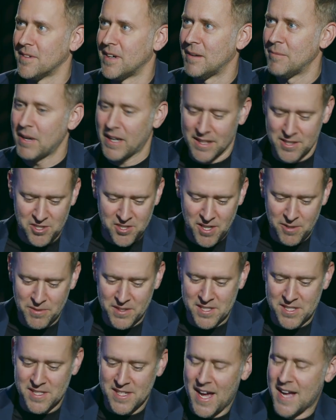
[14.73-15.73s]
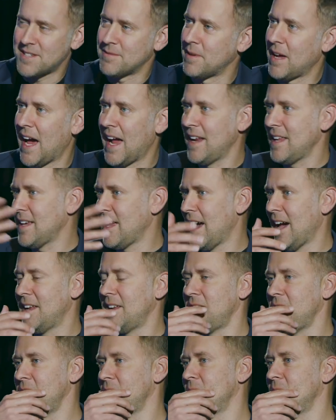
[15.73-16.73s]
I mean, I could share these stats, but how do you, how
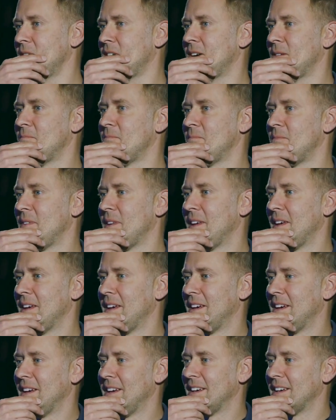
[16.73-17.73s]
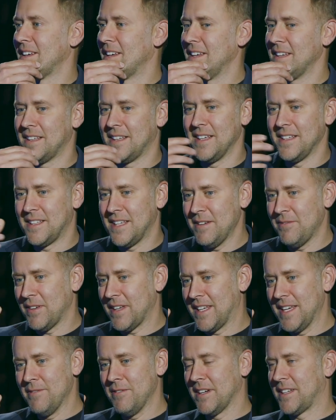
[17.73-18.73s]
do you um,
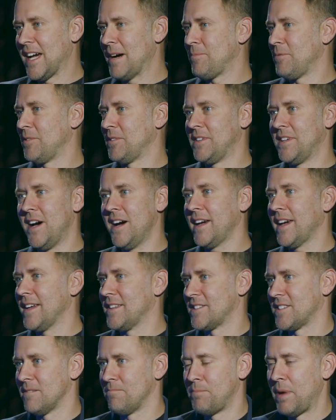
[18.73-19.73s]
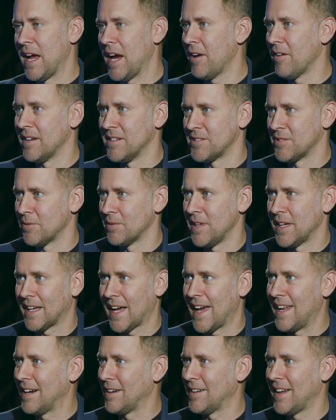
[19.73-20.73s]
give, give a couple nuggets to parents who are like,
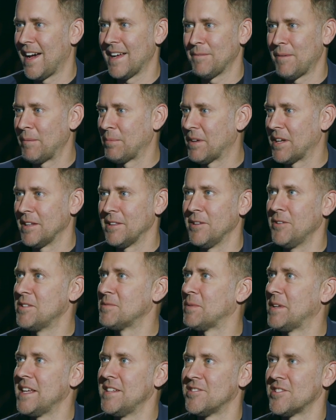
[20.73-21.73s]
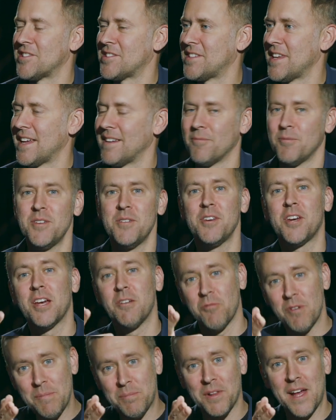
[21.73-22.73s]
I don't, I, am going to lose what he just said. You
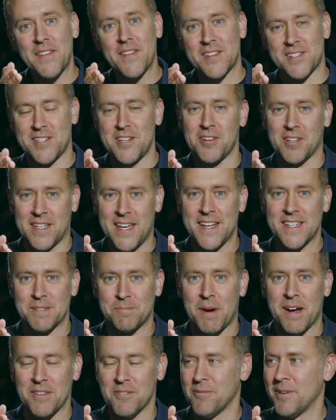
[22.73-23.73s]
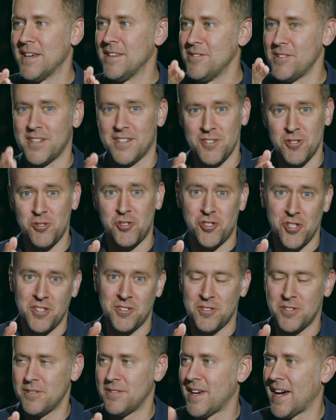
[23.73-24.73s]
could replay this to your kids, by the way. You, you
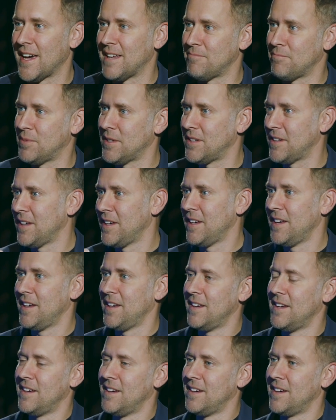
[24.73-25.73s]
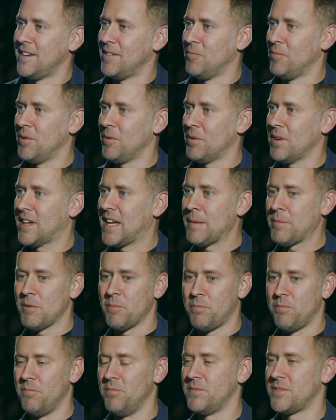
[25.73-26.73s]
should do that. But yeah. what are a
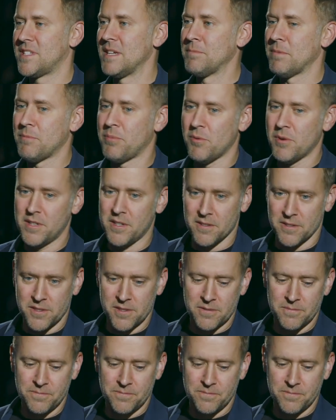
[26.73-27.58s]
couple simple pointers?